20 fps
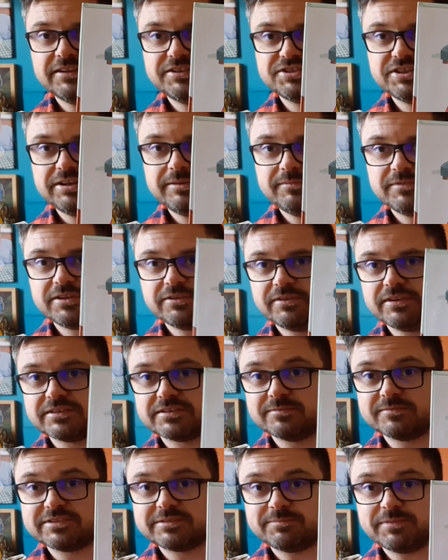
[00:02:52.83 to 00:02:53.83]
Jim doing
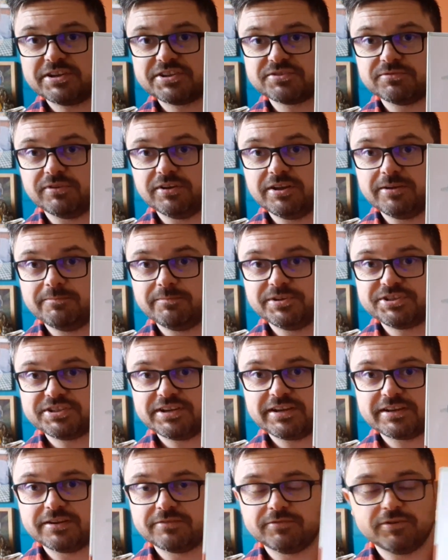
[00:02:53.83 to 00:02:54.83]
some special
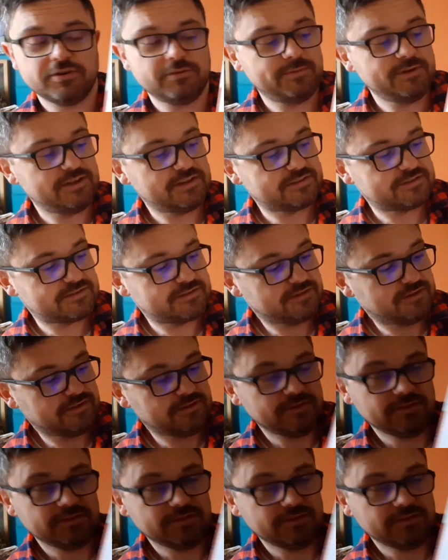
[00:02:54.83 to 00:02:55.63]
lumberjack aerobics.